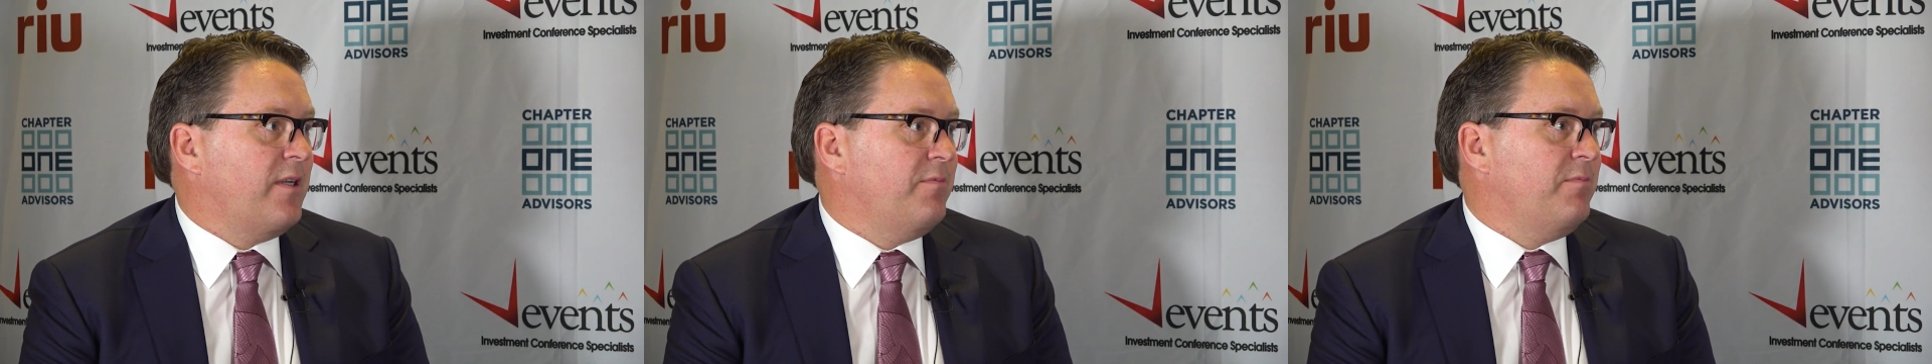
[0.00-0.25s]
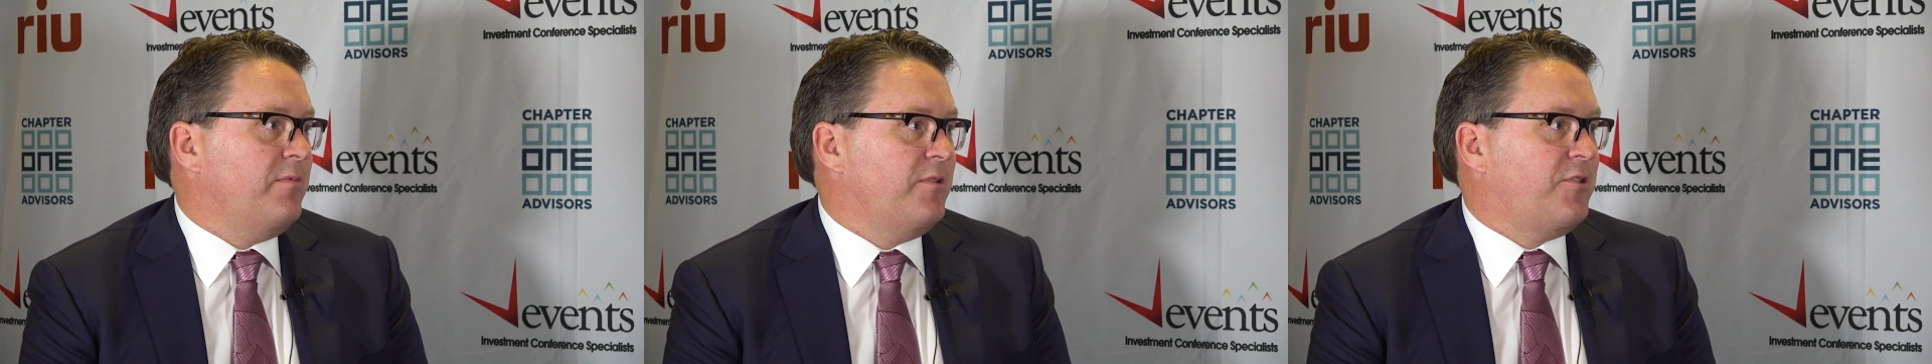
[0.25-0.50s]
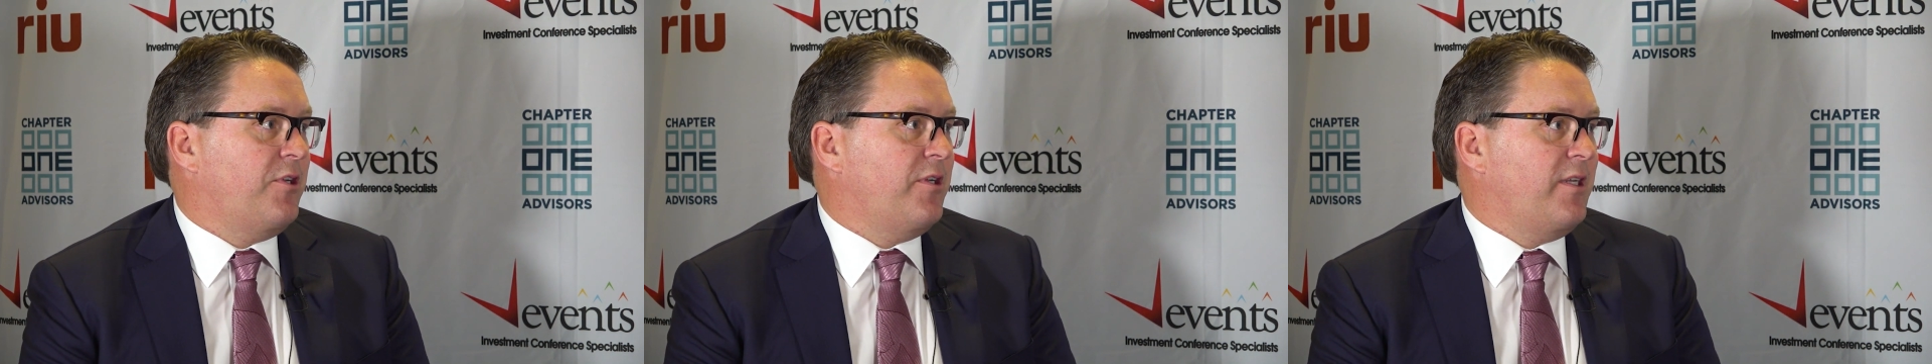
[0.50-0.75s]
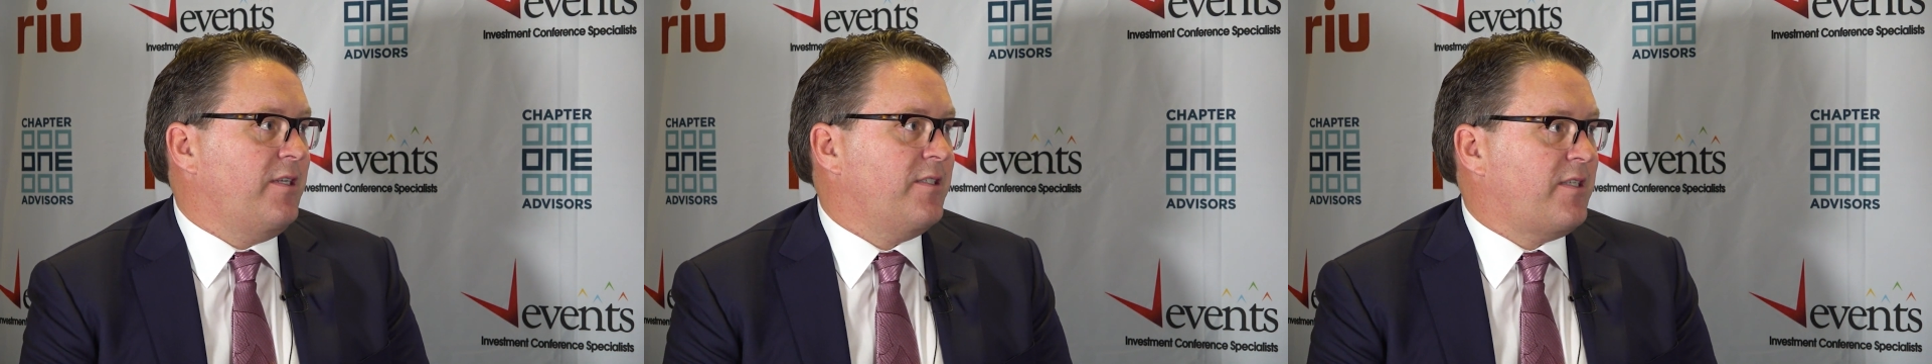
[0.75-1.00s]
and
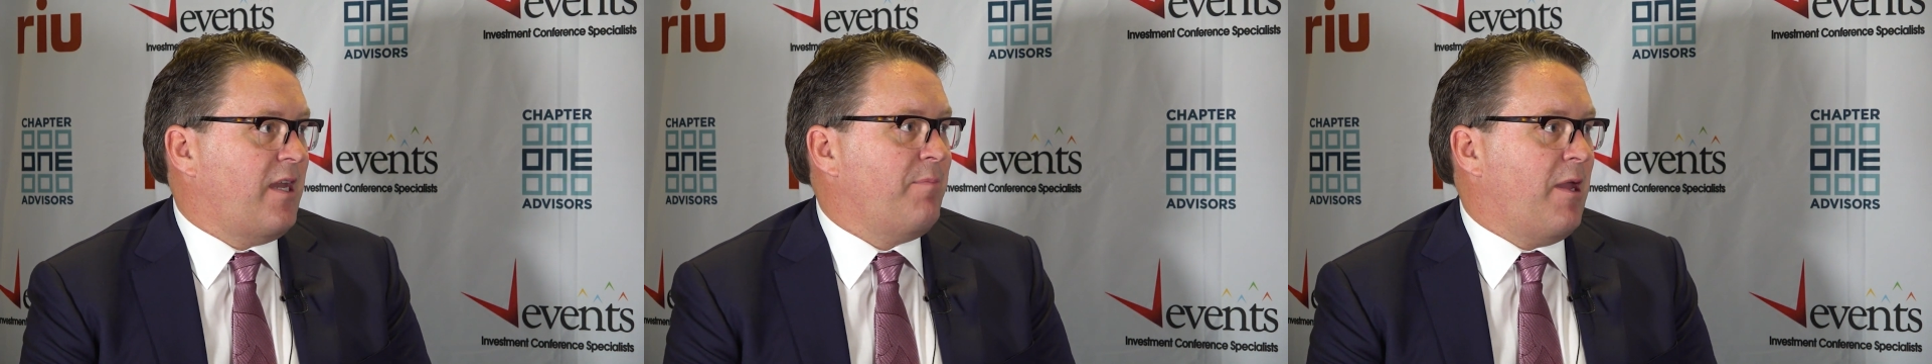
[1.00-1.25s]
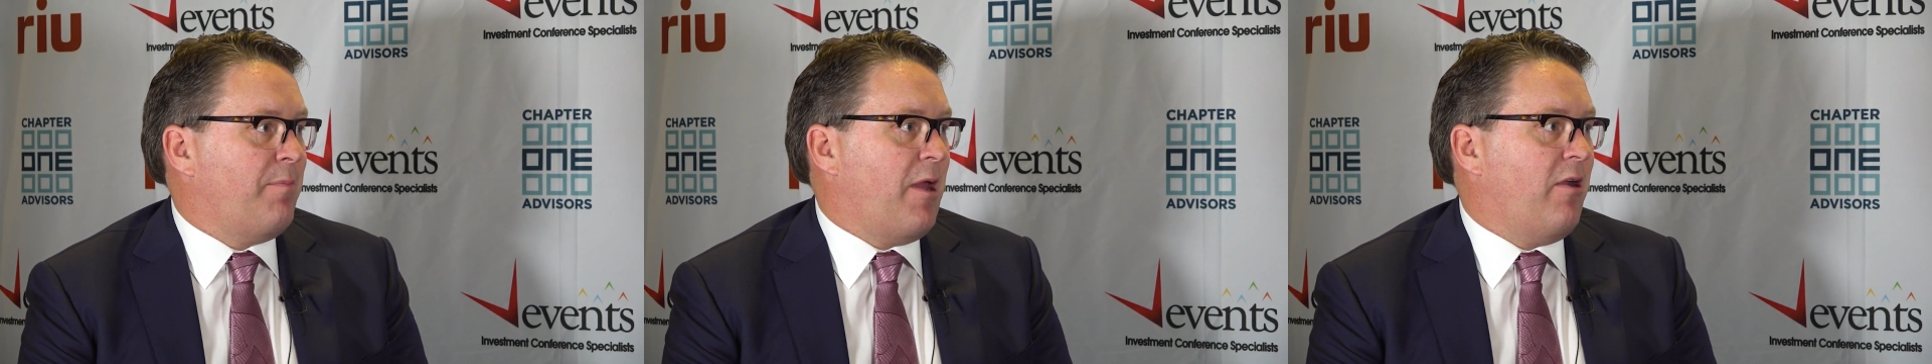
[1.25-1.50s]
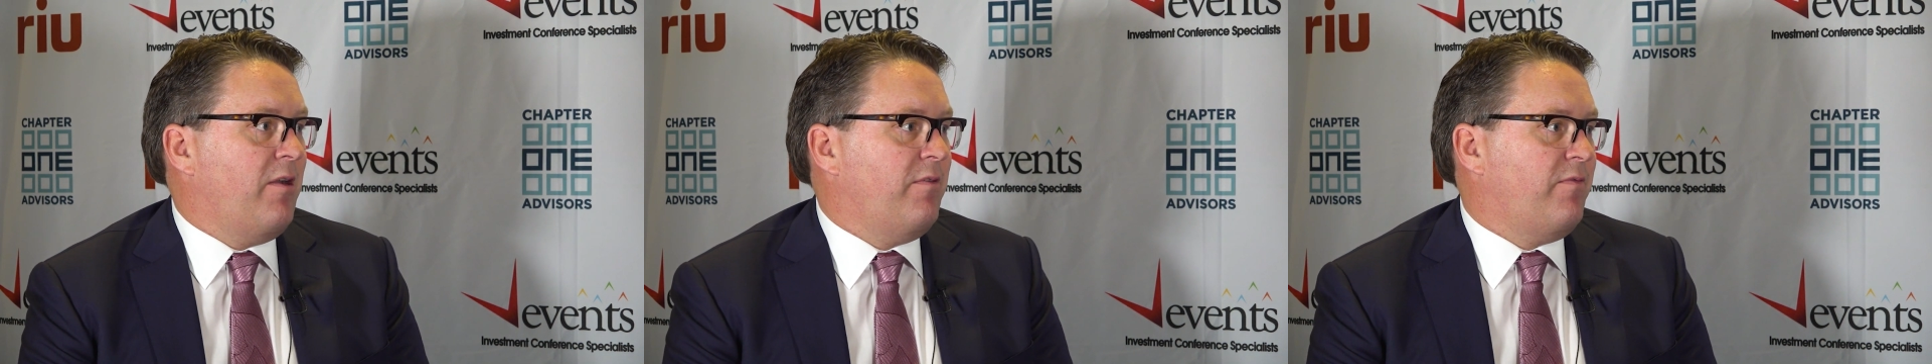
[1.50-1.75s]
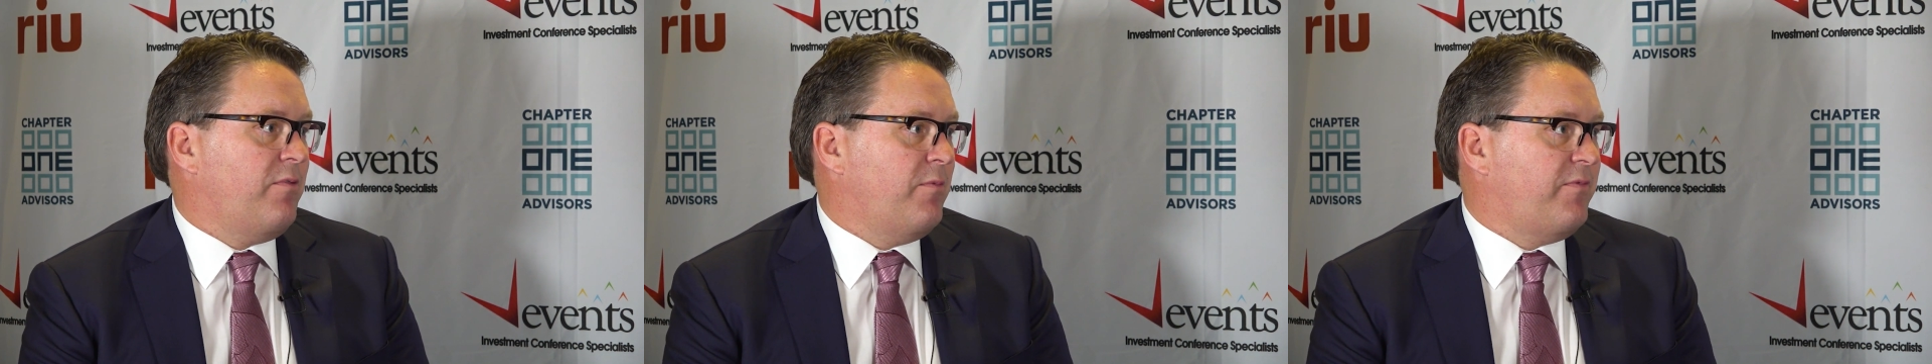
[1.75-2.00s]
certainly to take Mount
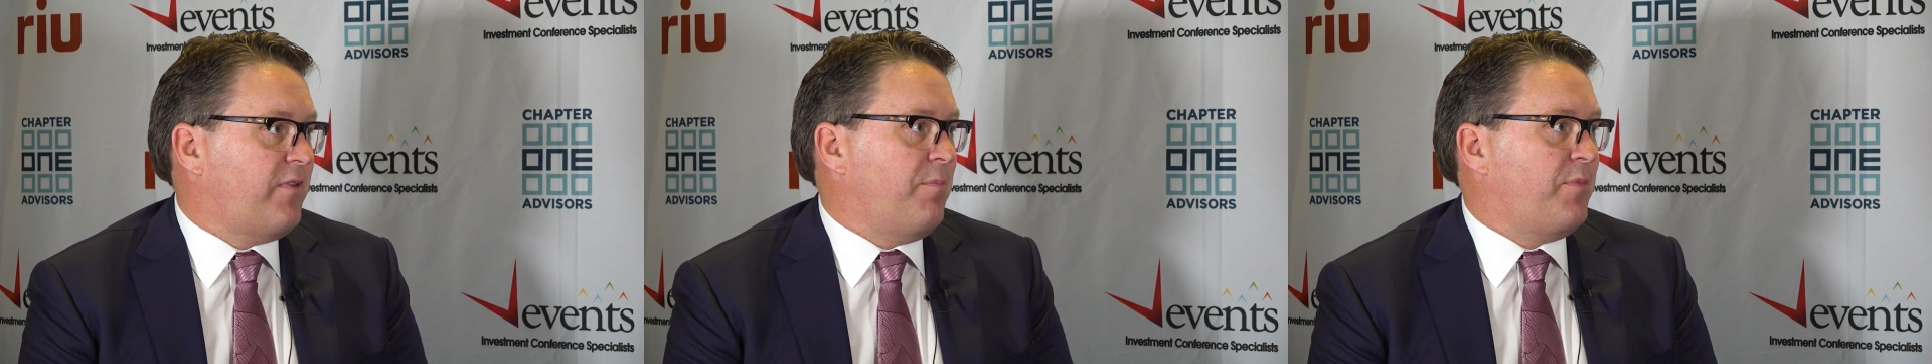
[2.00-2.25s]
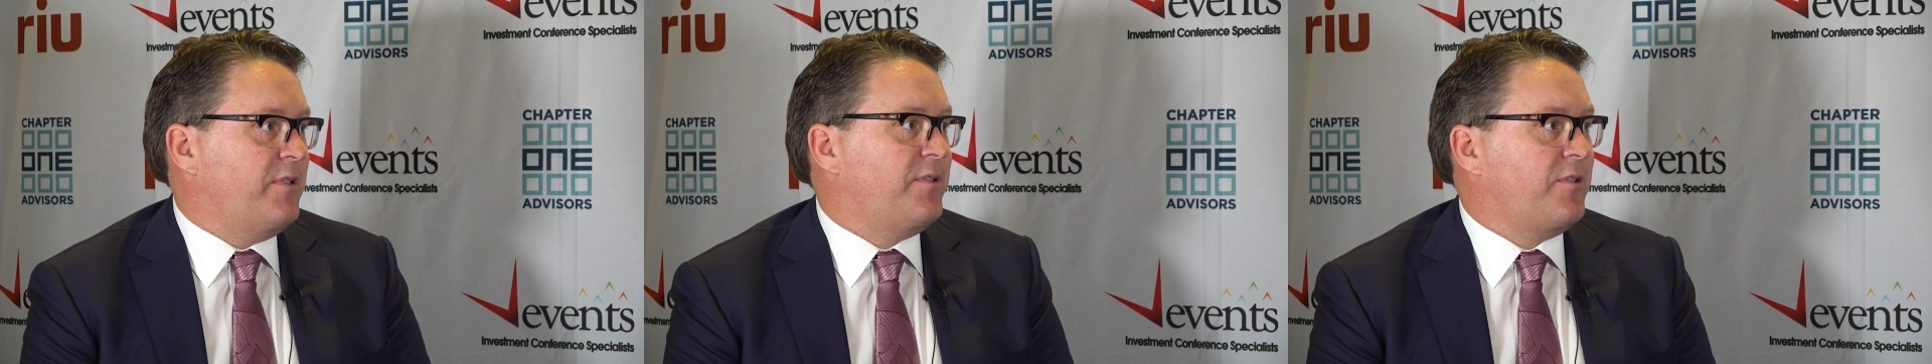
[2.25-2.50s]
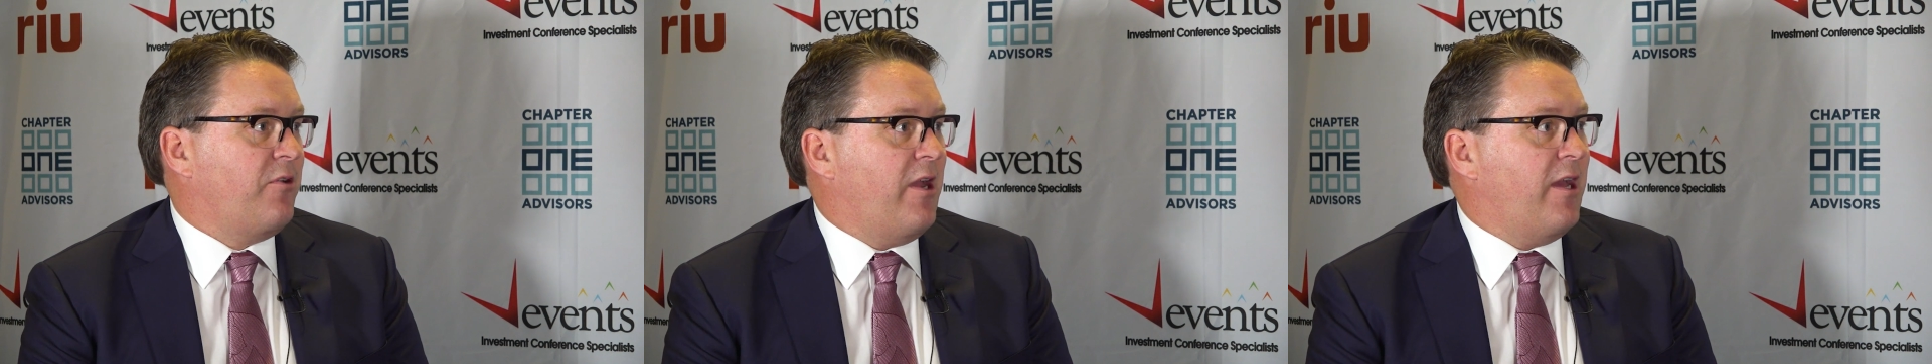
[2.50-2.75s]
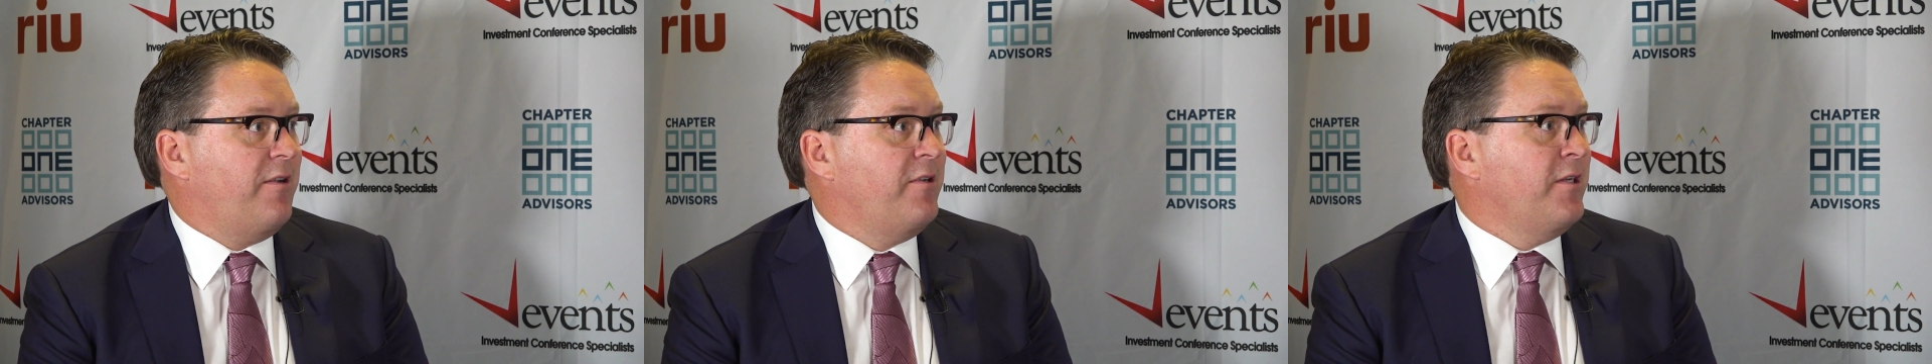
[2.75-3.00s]
Marion from a flat piece of
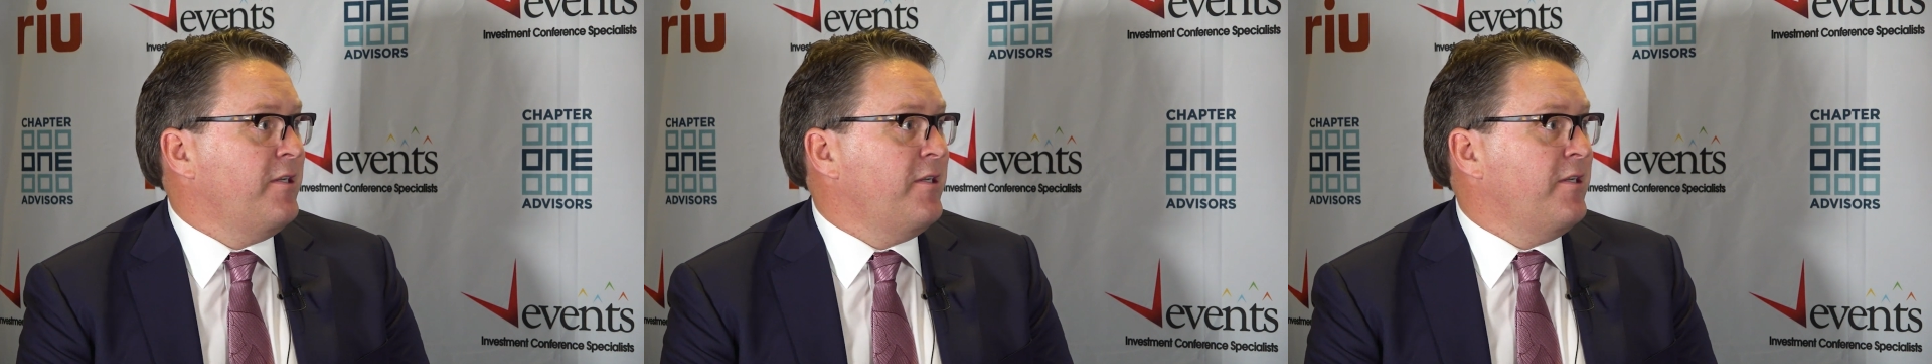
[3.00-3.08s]
ground